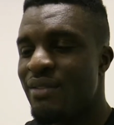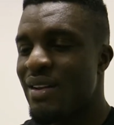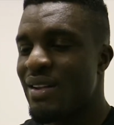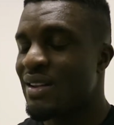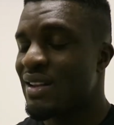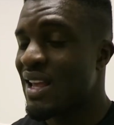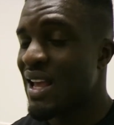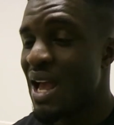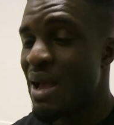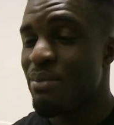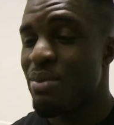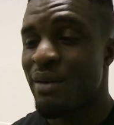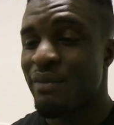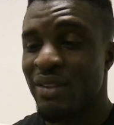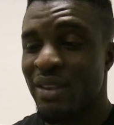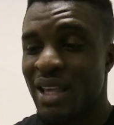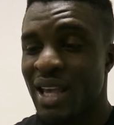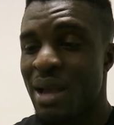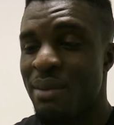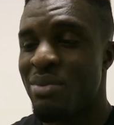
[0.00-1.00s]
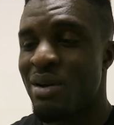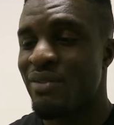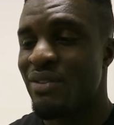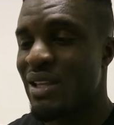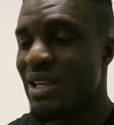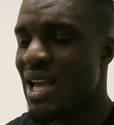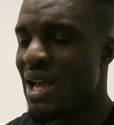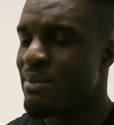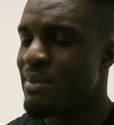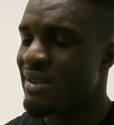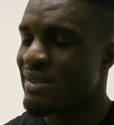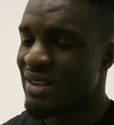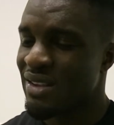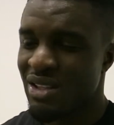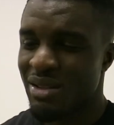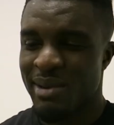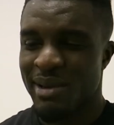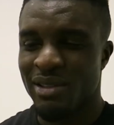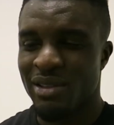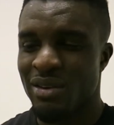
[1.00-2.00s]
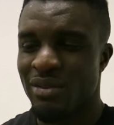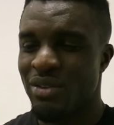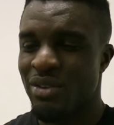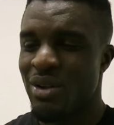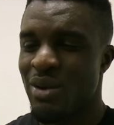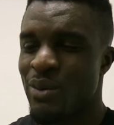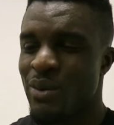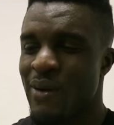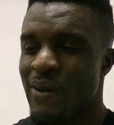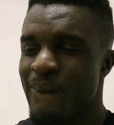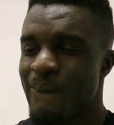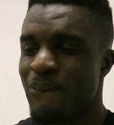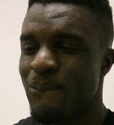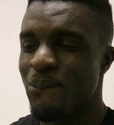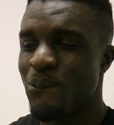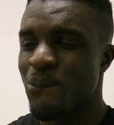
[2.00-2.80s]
I've had camp after camp after camp. I said to myself, you know what?